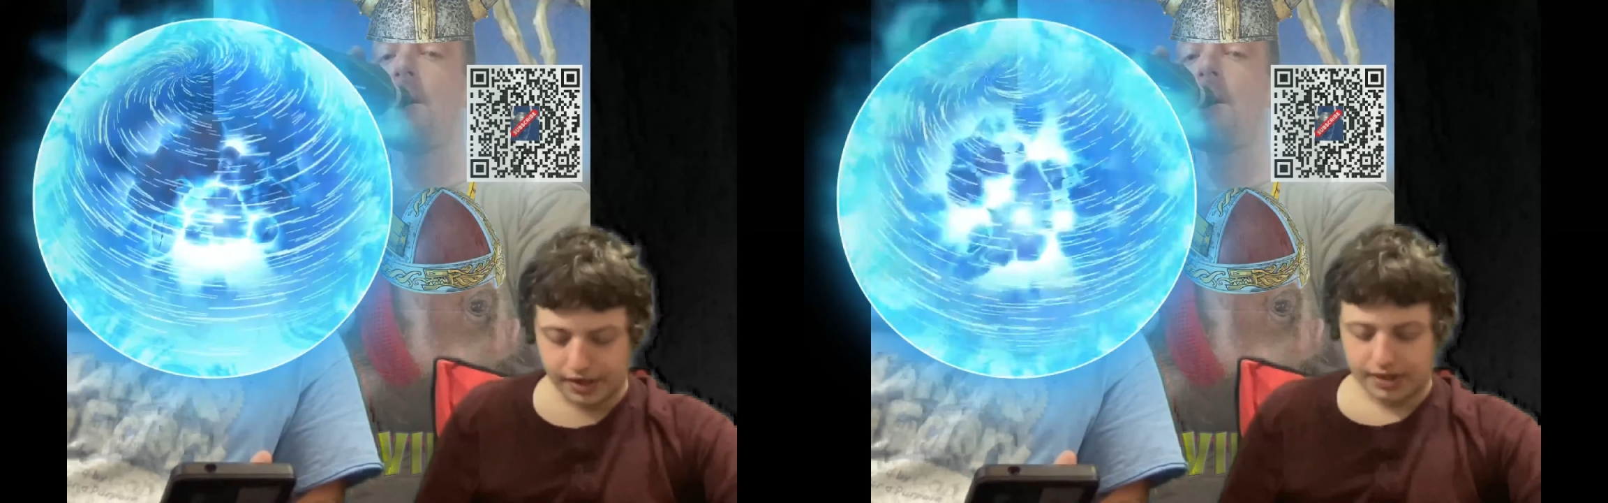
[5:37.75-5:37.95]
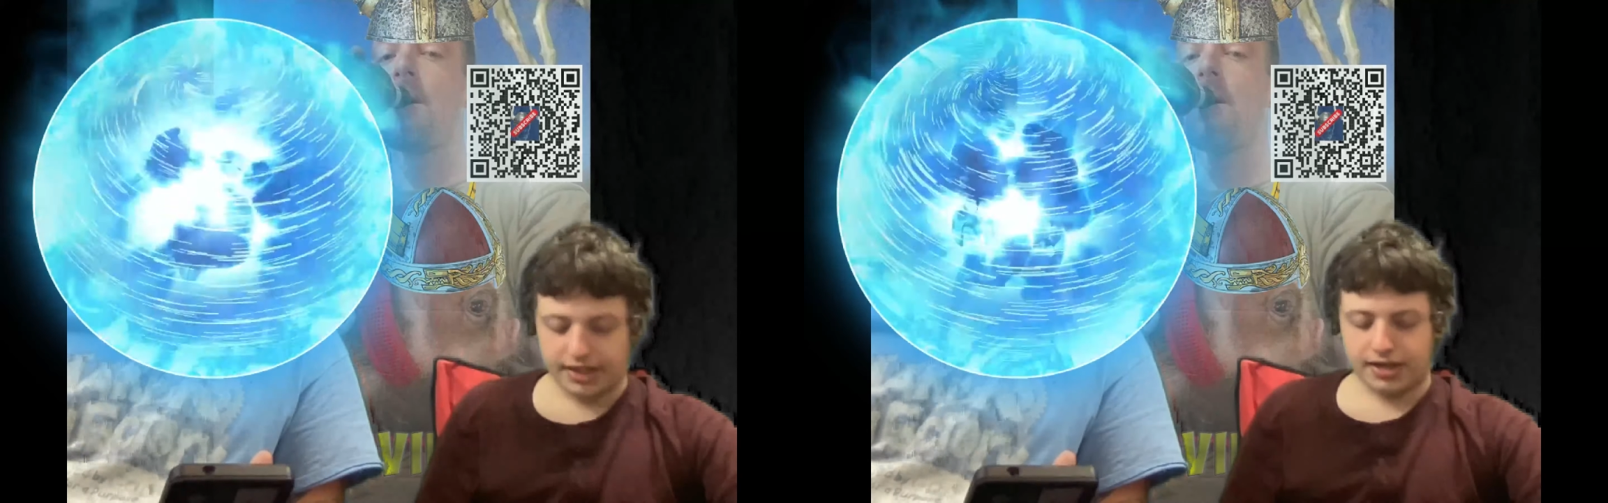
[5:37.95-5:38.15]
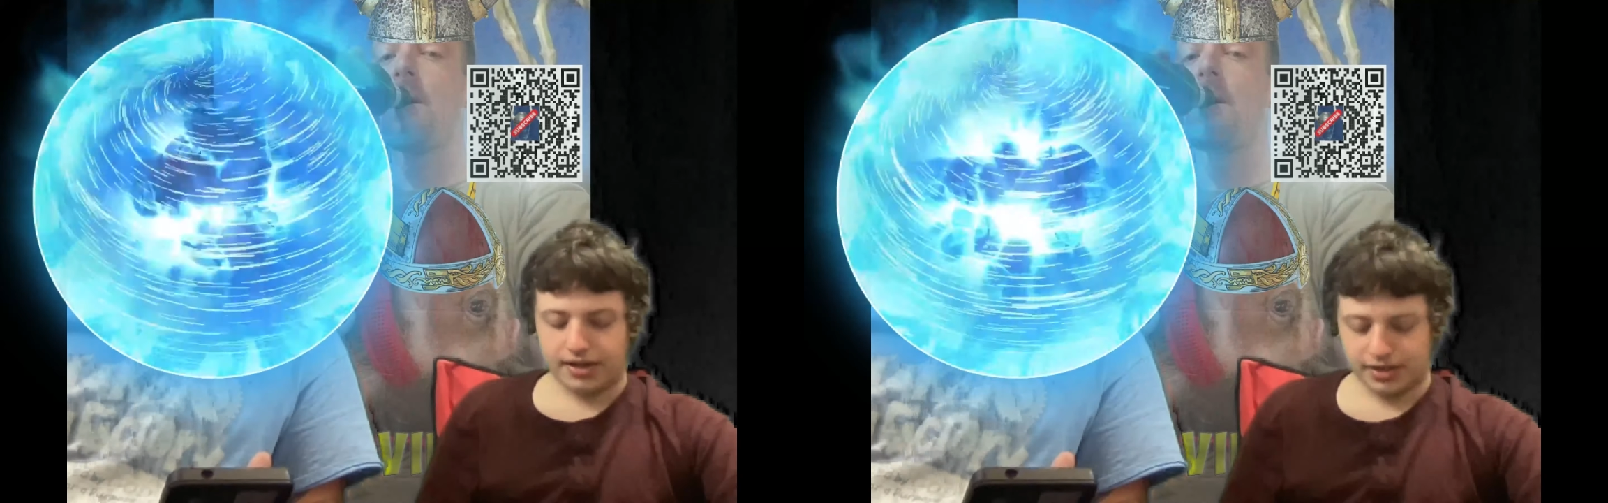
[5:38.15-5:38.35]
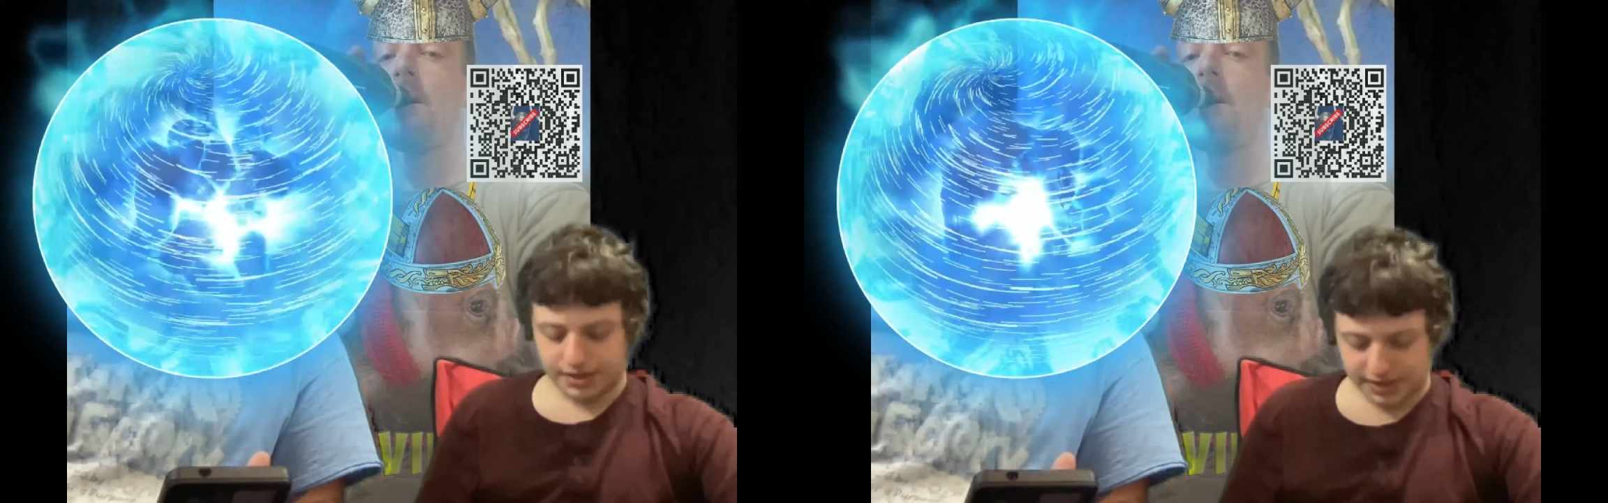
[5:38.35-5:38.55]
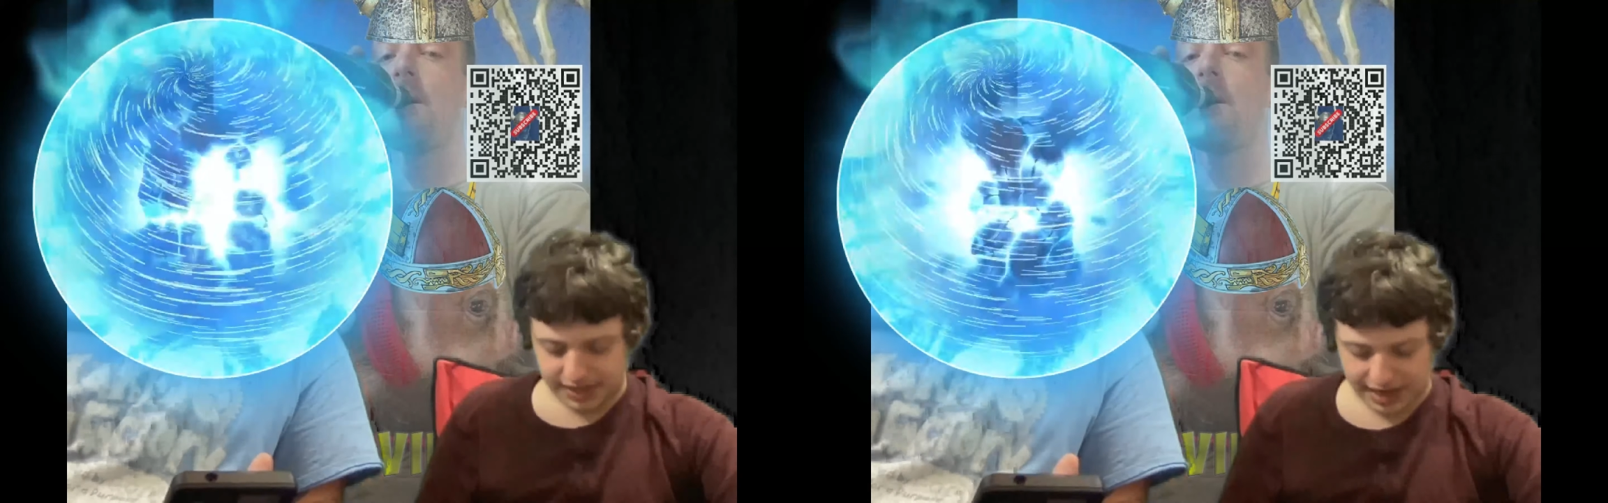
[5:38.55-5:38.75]

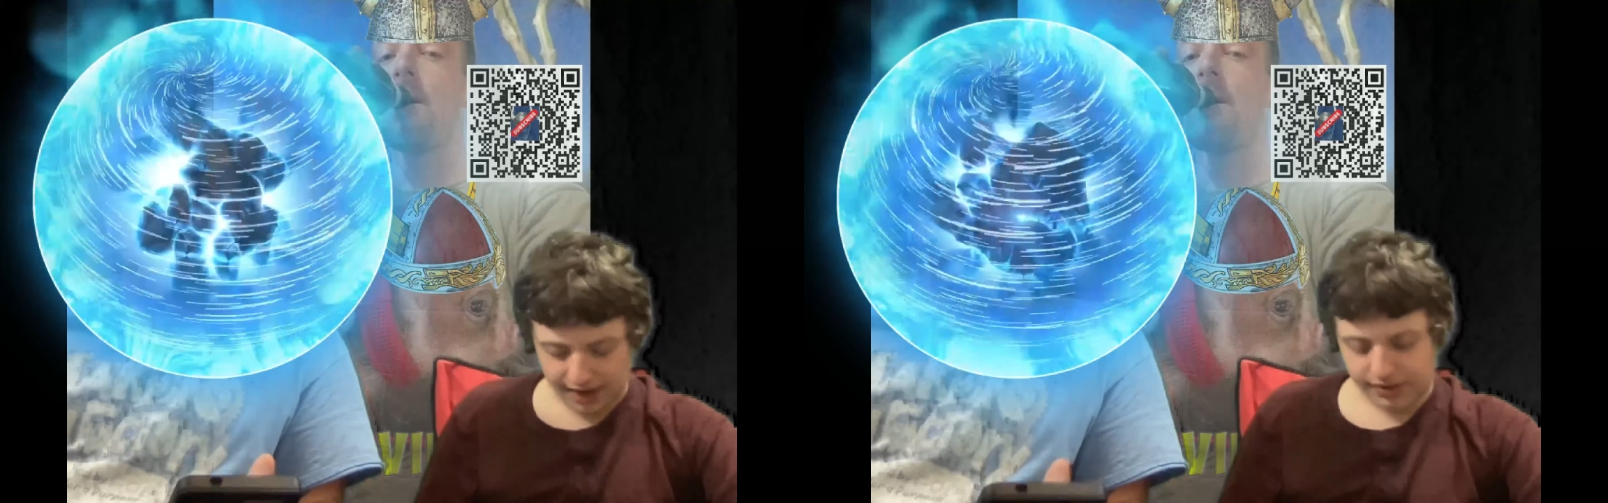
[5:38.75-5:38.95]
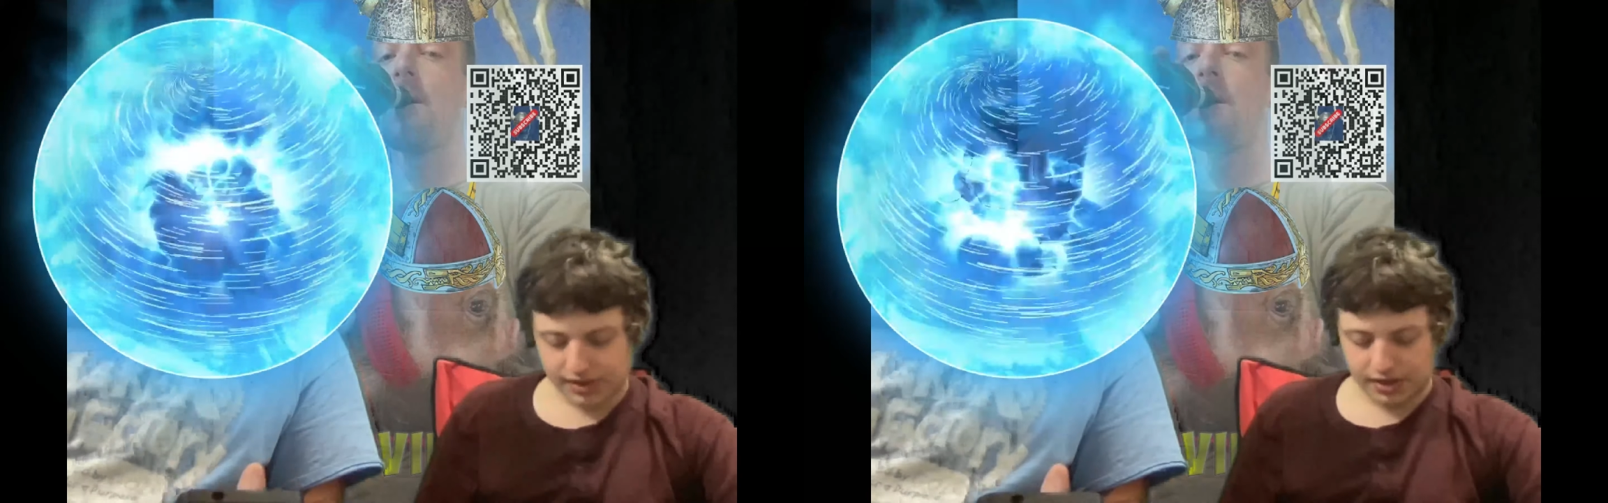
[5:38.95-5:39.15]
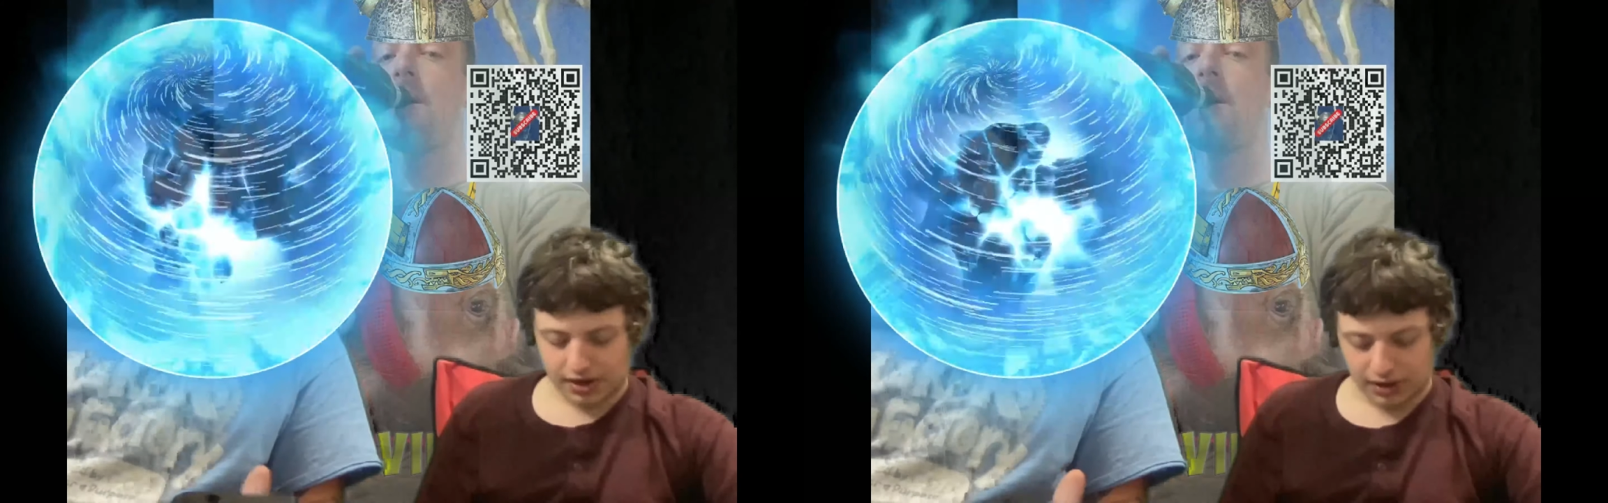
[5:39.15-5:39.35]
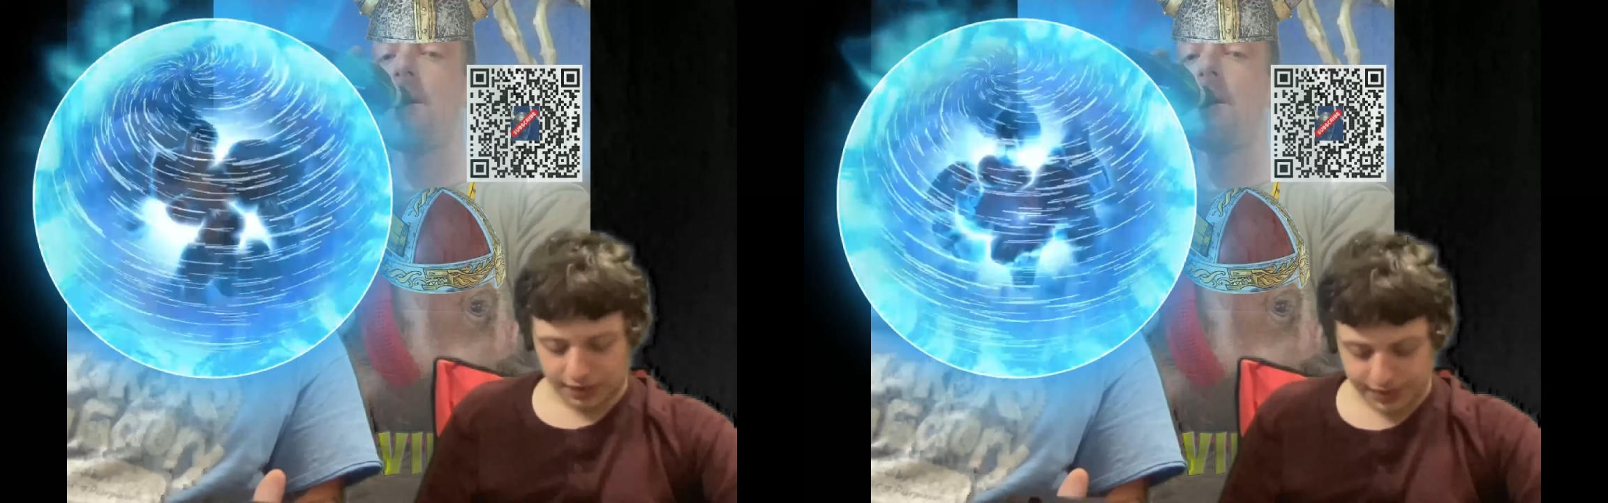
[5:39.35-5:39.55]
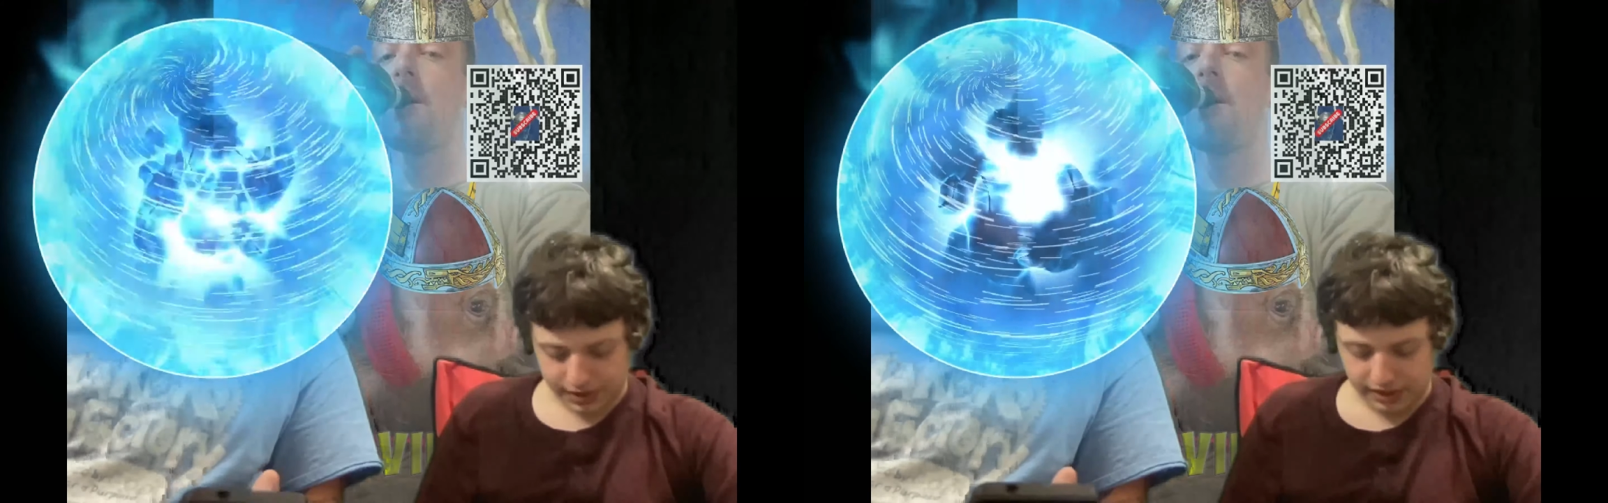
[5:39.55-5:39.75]
DDoS attacks are
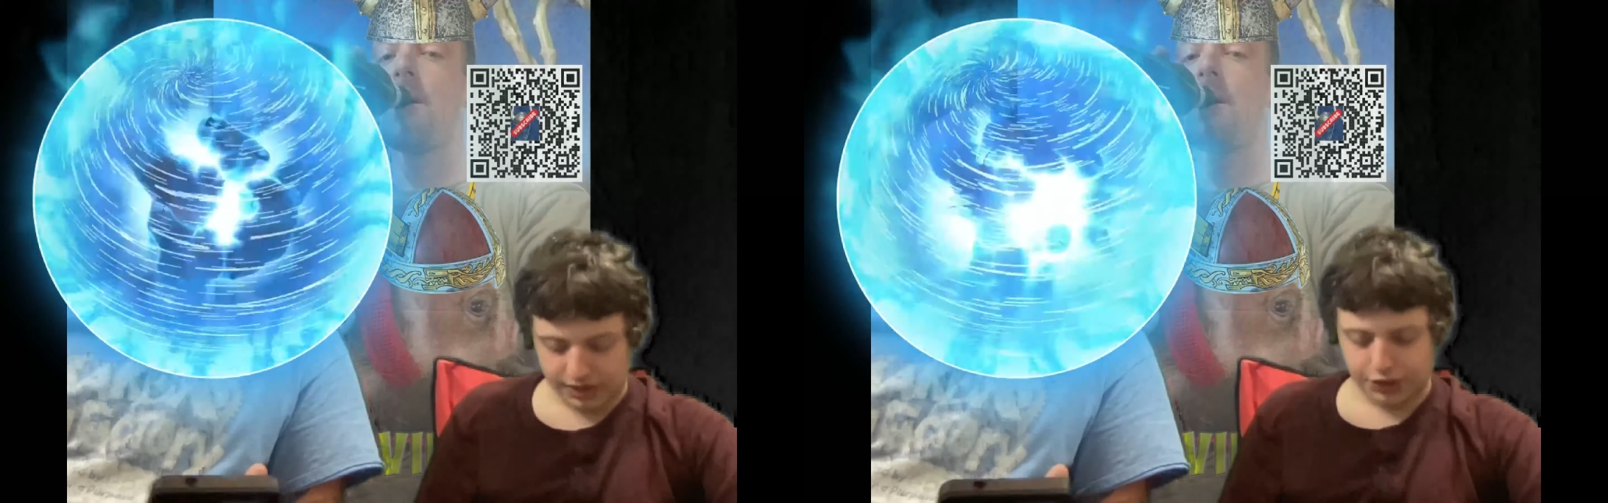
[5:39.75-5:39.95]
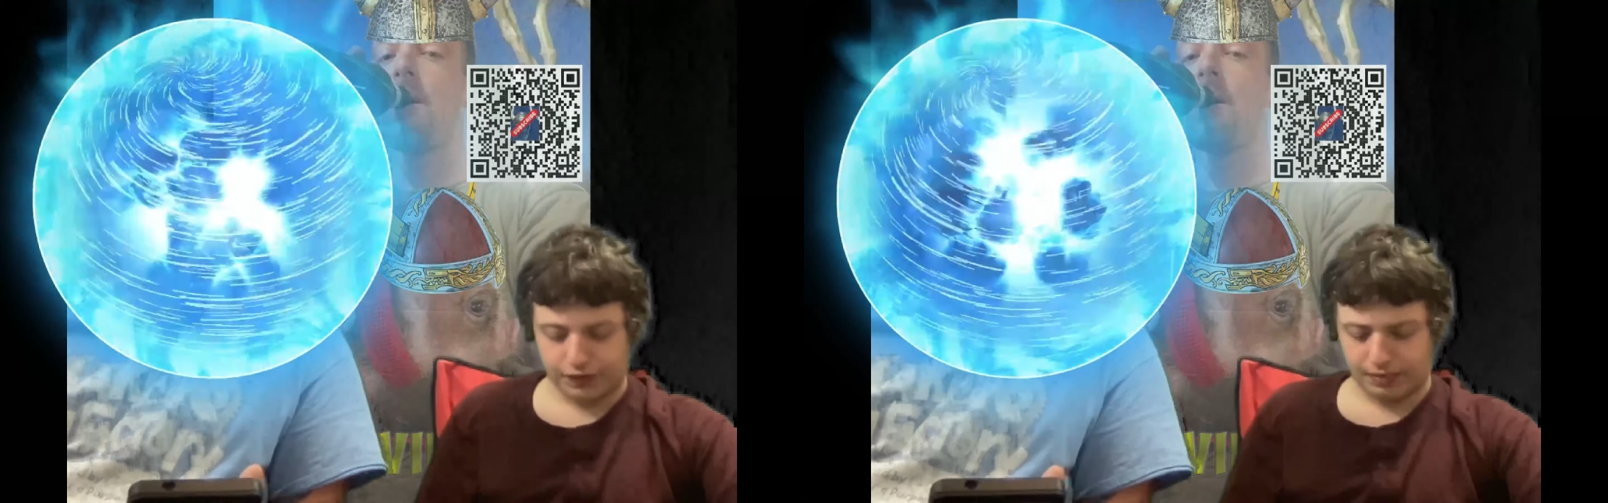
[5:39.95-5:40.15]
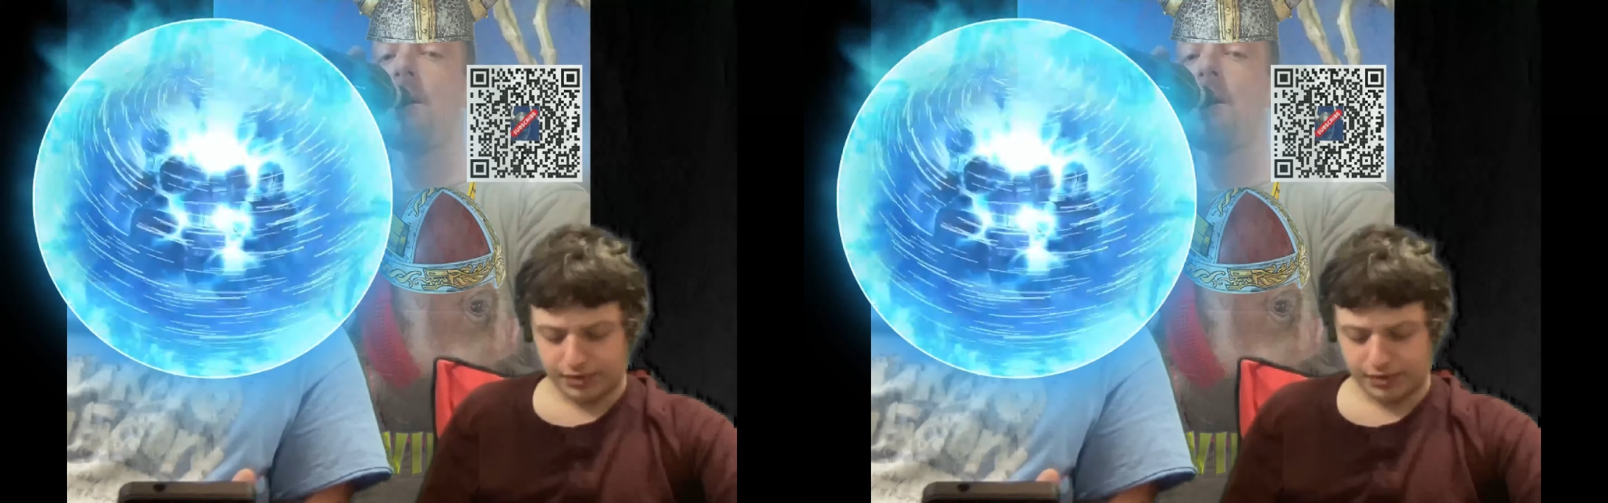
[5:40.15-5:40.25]
often launched from